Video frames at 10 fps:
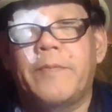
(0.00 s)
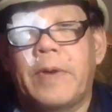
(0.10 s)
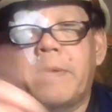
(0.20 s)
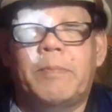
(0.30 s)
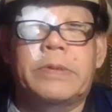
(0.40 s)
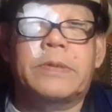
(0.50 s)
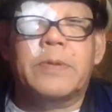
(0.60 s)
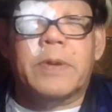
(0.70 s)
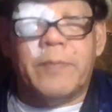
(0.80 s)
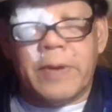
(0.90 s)
and
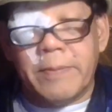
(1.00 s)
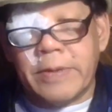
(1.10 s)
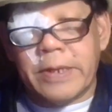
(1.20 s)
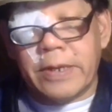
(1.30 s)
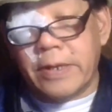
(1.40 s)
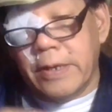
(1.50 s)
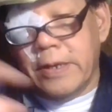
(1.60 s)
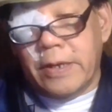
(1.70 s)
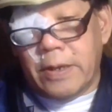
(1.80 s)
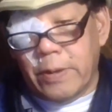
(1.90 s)
bazooka vomited
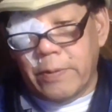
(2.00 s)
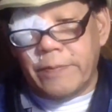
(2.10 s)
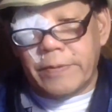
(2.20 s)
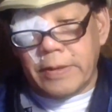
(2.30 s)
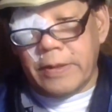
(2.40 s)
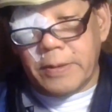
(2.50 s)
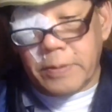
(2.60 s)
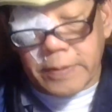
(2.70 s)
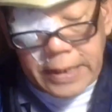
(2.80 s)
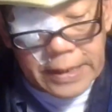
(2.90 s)
all over the
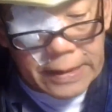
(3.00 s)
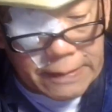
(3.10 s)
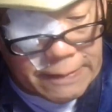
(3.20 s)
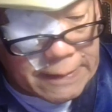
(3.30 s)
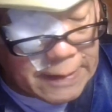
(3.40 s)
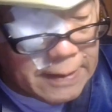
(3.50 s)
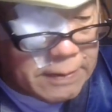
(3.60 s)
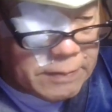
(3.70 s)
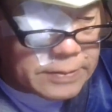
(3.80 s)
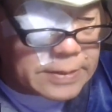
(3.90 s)
little kids,
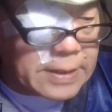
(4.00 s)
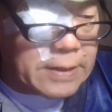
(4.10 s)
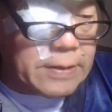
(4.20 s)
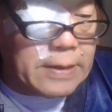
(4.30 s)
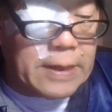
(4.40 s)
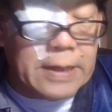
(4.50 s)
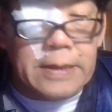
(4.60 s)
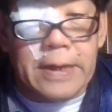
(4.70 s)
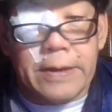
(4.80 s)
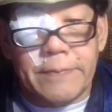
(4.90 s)
which scared the
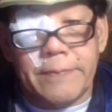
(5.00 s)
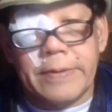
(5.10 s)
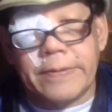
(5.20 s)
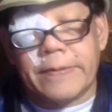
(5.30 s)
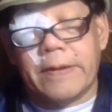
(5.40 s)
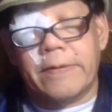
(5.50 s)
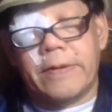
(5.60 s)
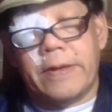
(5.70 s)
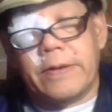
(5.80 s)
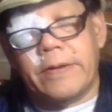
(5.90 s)
hell out of them and
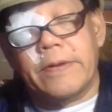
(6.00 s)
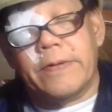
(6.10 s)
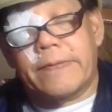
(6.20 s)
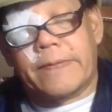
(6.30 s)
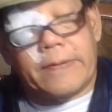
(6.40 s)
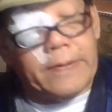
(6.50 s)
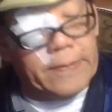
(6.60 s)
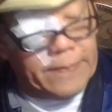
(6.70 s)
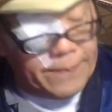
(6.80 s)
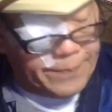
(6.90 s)
scared the adults
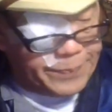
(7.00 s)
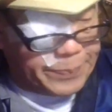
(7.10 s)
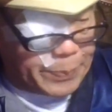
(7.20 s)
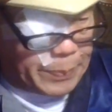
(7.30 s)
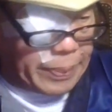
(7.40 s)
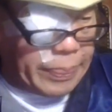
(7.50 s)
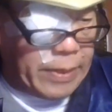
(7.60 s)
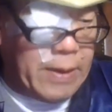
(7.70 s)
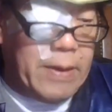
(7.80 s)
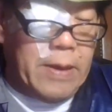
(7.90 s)
too,
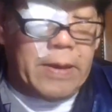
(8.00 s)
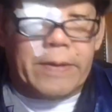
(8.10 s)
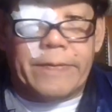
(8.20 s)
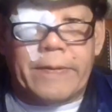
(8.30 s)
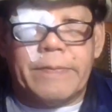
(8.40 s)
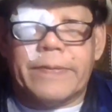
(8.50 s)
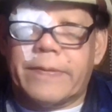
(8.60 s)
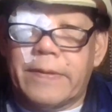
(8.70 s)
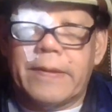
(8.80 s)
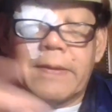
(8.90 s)
because
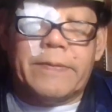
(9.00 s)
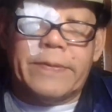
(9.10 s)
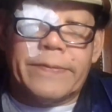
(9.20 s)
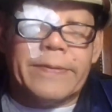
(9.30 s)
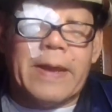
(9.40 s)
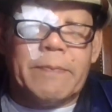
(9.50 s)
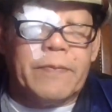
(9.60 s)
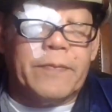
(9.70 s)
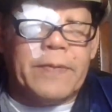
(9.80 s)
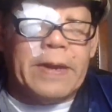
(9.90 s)
couldn't
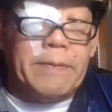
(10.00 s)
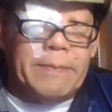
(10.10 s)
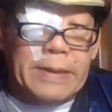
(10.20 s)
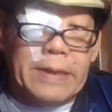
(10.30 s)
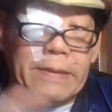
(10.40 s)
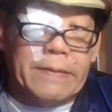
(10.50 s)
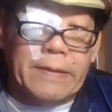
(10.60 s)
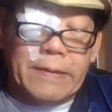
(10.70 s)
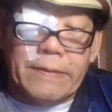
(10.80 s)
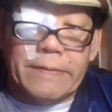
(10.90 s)
stop for 5 minutes,
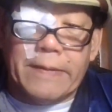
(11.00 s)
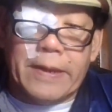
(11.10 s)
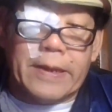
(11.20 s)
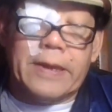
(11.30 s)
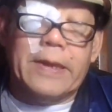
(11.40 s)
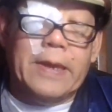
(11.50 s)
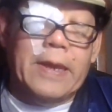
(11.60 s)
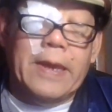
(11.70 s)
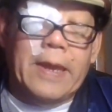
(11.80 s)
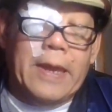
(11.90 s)
and it's like,
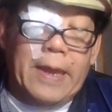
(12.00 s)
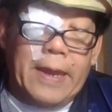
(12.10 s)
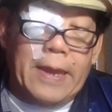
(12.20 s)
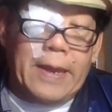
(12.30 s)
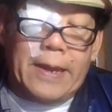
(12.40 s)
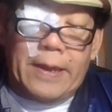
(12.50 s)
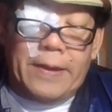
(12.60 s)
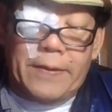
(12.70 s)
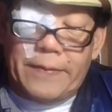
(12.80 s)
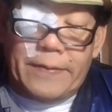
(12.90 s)
you
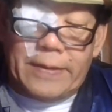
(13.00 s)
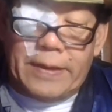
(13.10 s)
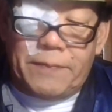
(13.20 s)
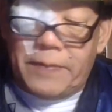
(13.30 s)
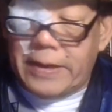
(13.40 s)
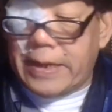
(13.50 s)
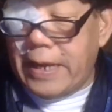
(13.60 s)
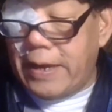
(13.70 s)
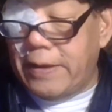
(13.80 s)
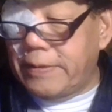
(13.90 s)
know, they freak
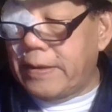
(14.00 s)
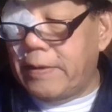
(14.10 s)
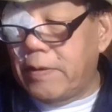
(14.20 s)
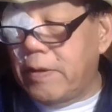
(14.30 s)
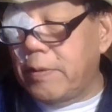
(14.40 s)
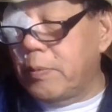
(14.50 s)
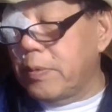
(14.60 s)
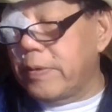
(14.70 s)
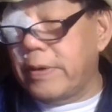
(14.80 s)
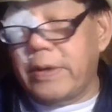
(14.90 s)
out. They're all
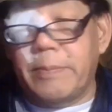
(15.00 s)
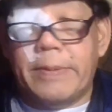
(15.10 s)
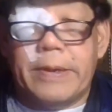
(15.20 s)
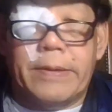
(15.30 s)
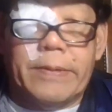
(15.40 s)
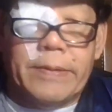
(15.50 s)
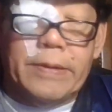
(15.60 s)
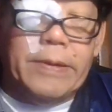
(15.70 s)
worried about